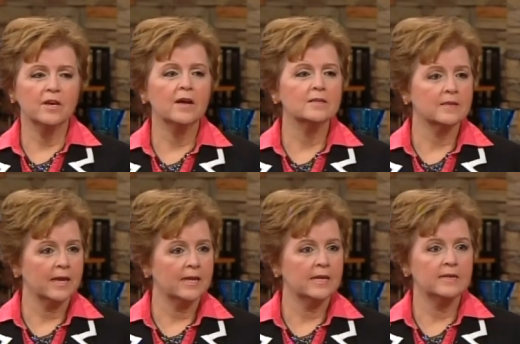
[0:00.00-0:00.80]
young
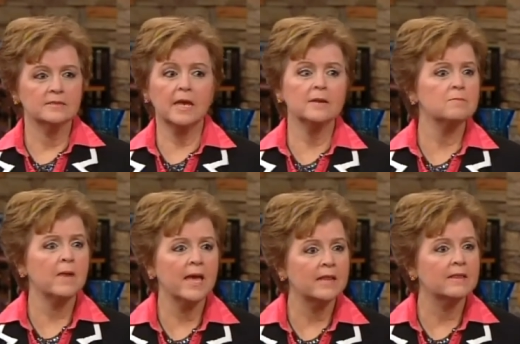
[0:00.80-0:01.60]
ladies
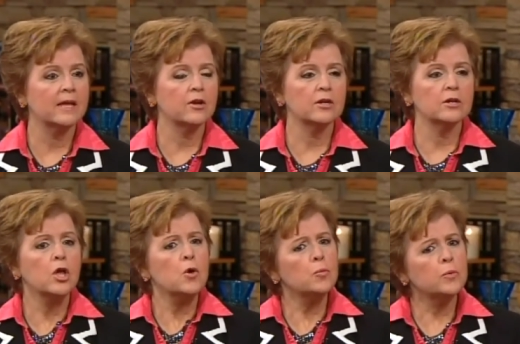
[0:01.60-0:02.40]
and men that are